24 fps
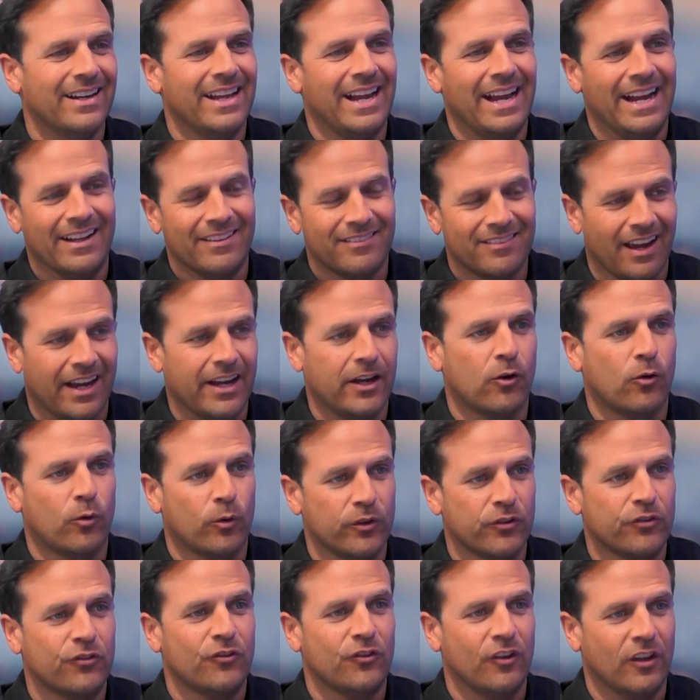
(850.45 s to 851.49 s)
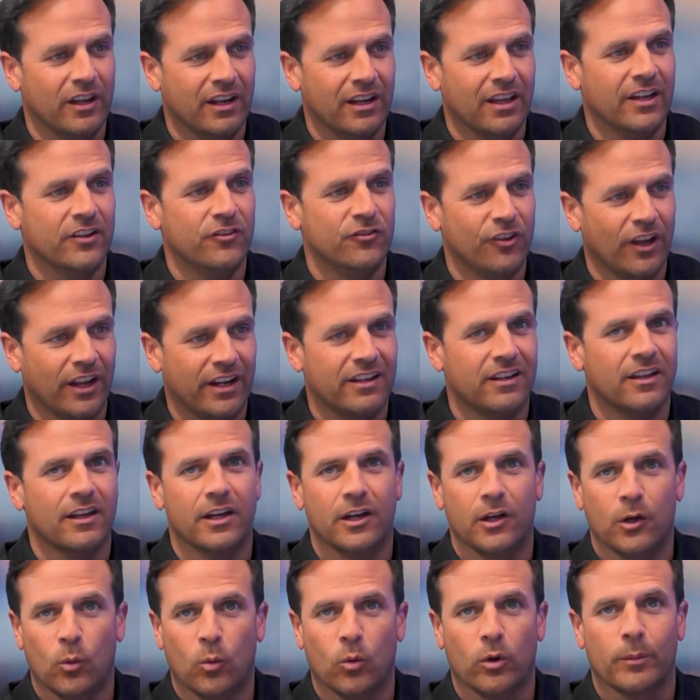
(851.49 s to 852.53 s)
anti-Christian
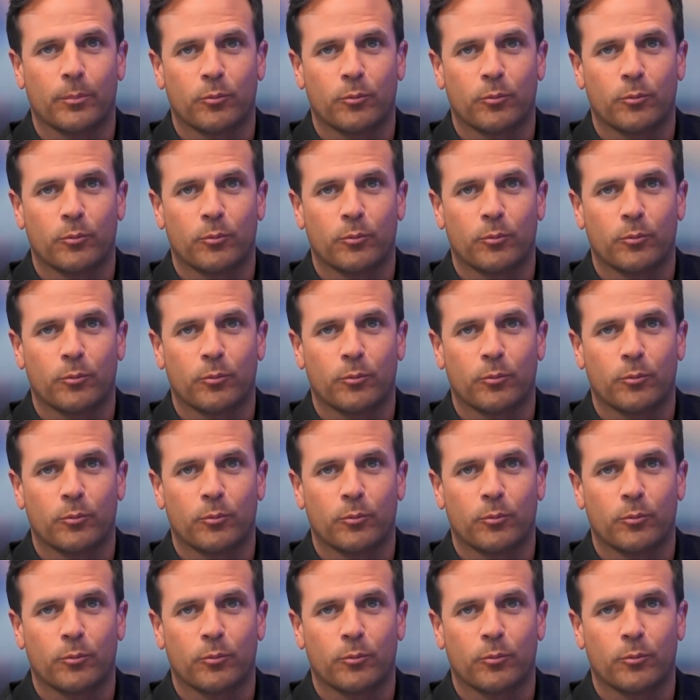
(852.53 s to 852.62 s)
agenda or